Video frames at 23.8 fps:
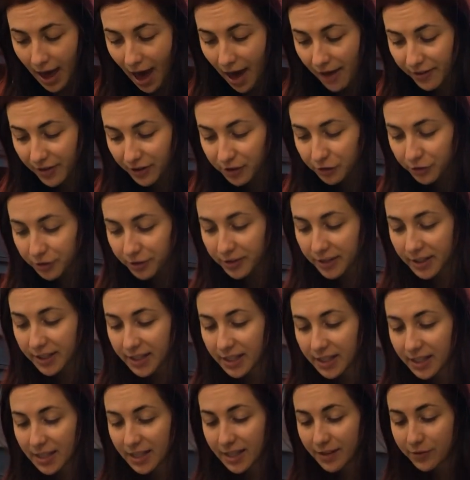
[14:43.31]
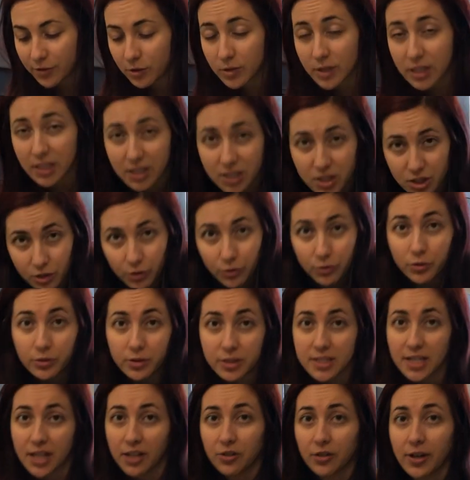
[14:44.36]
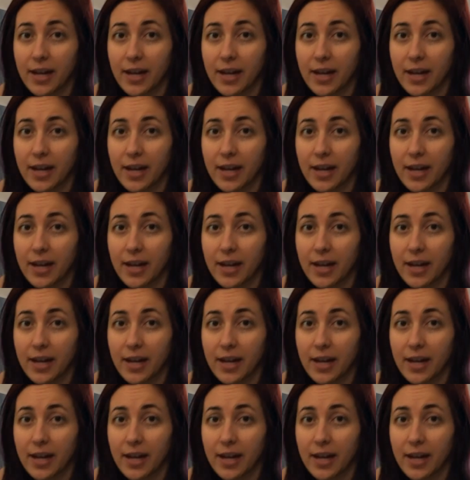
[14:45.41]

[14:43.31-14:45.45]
and then you're going to, if you need to, you can take